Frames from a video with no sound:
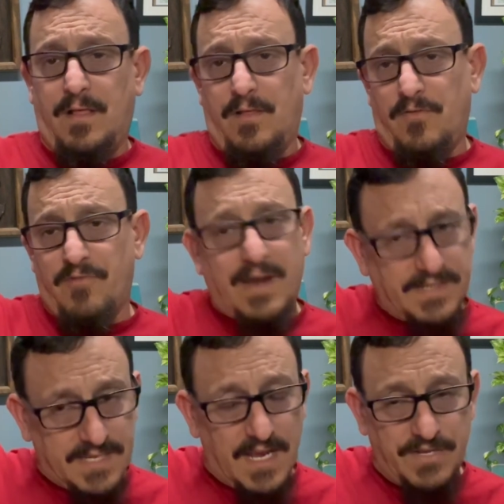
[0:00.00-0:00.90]
right
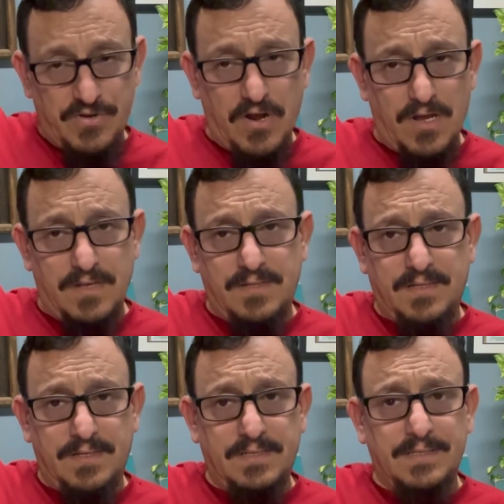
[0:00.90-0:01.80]
side draw.
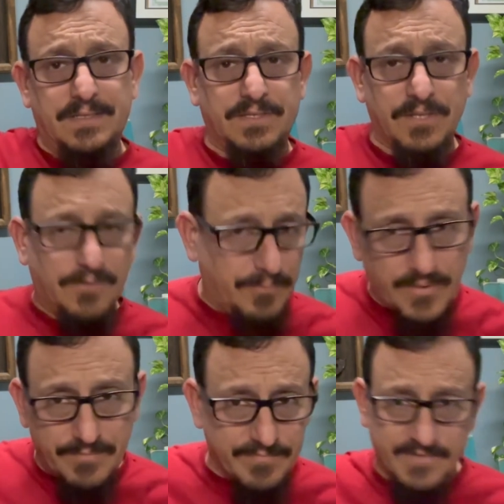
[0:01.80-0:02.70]
So
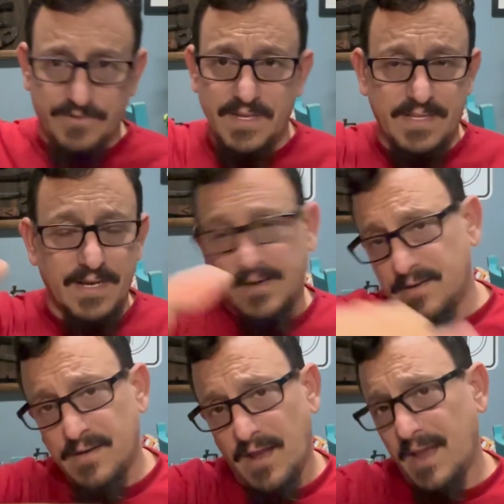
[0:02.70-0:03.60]
boom, it's right
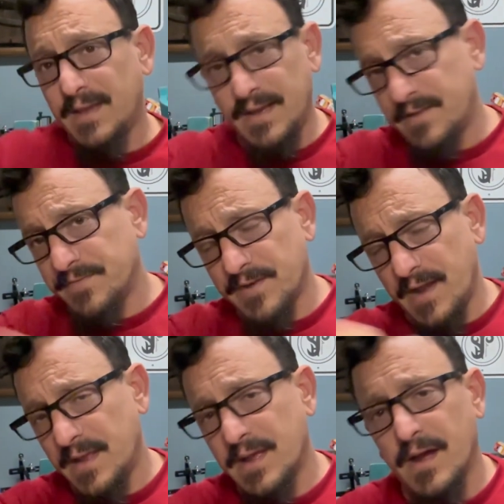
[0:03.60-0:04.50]
there. I need it for
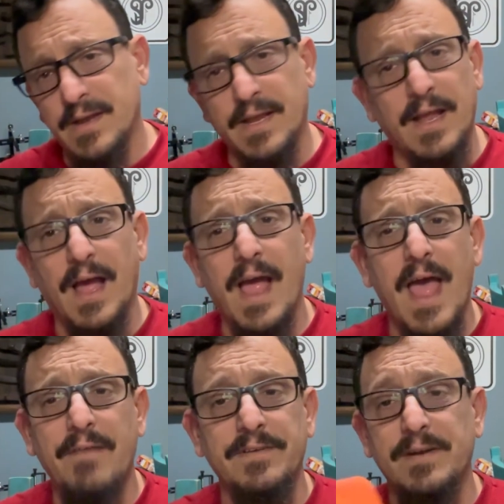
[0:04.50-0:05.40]
any cutting. I
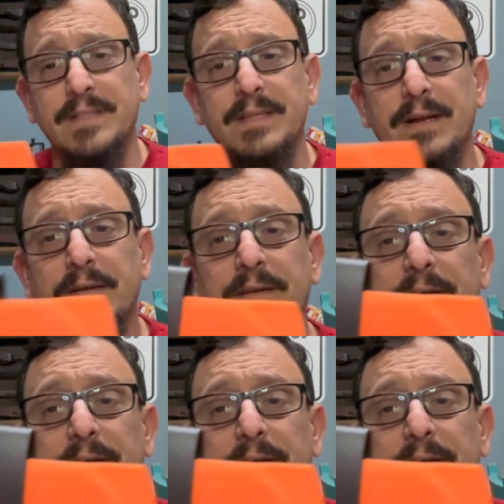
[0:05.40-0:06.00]
have it right there.